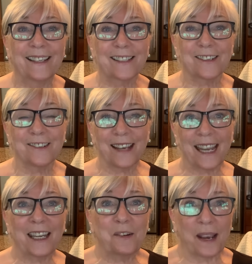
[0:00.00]
So
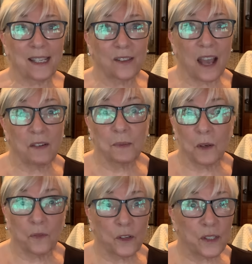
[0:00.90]
anyway, so that was my
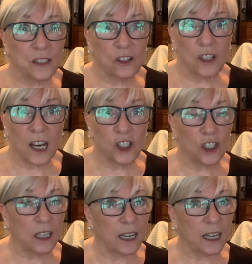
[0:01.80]
first introduction.